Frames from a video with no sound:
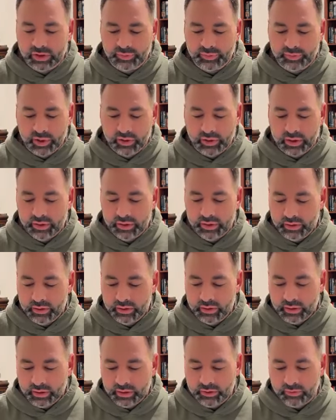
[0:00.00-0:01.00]
spoke.
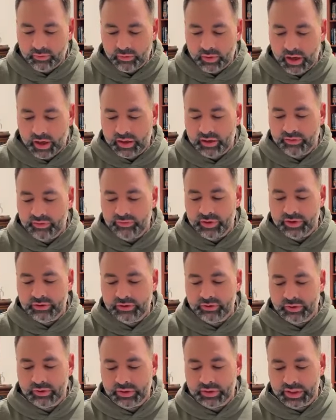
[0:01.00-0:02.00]
The Rock of
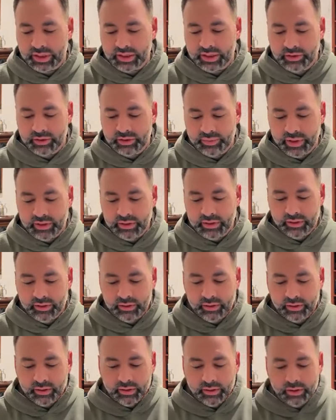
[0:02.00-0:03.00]
Israel said to me,
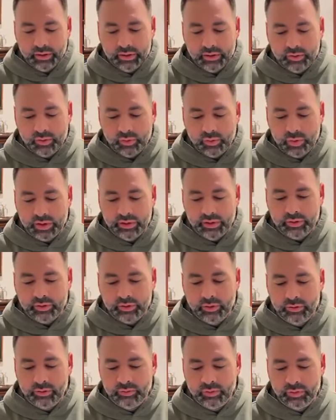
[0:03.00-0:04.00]
the one
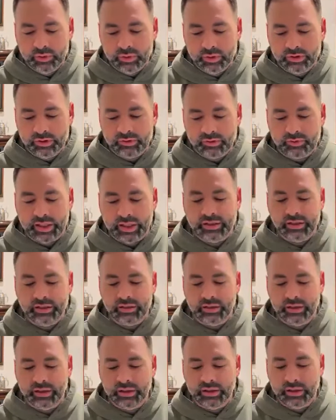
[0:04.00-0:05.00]
who rules
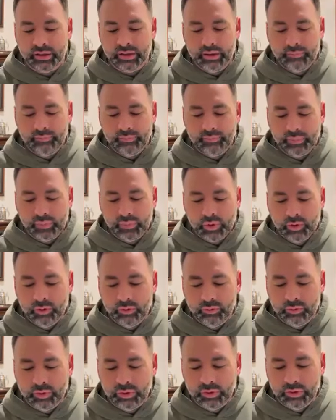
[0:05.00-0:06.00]
righteously,
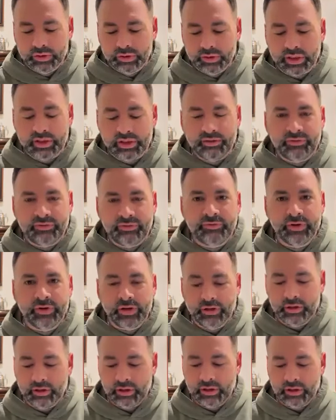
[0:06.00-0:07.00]
who rules in
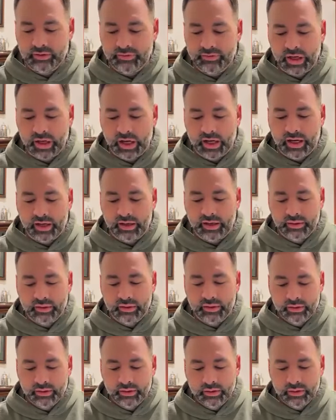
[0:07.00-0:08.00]
fear of God,
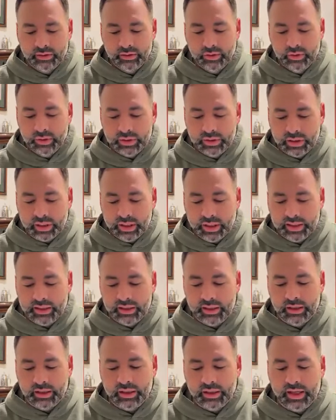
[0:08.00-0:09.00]
who is
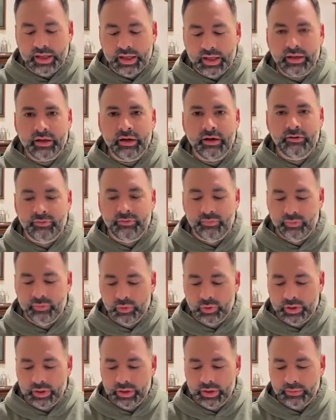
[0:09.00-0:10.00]
like the light of
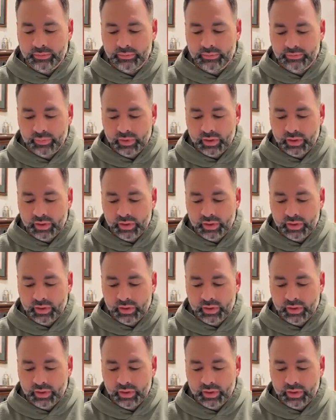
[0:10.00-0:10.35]
morning